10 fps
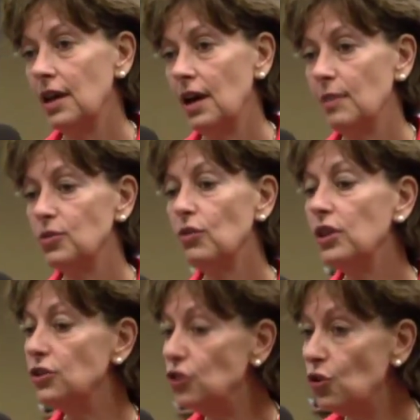Um, so
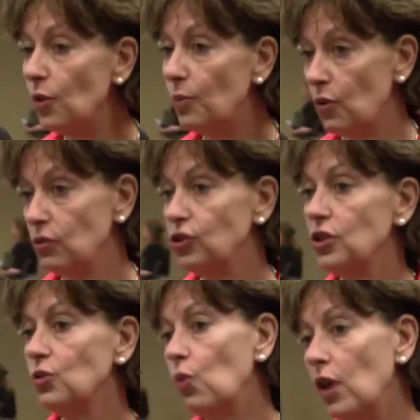these new
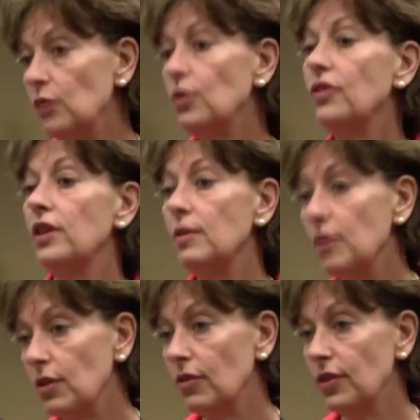approaches, one with
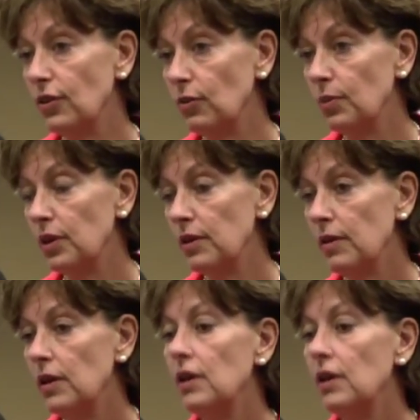immunotherapy